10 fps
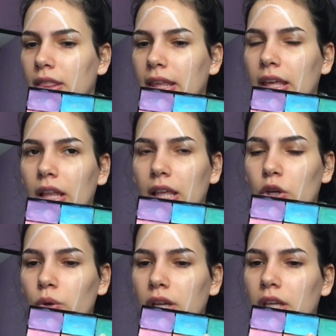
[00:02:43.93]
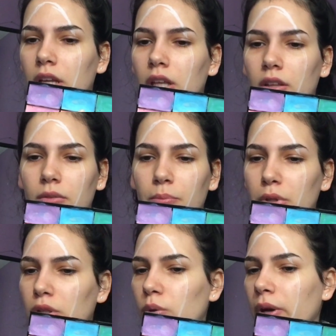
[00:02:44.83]
the like green,
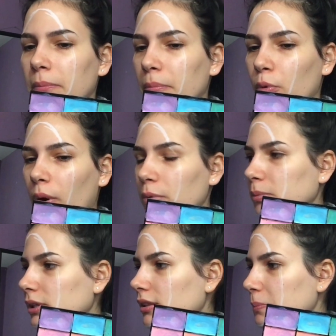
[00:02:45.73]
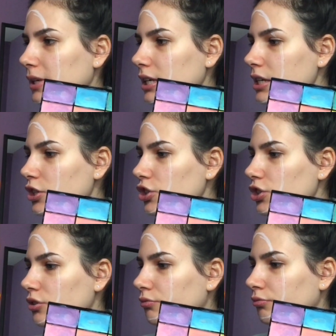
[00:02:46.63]
blue, and probably the peach.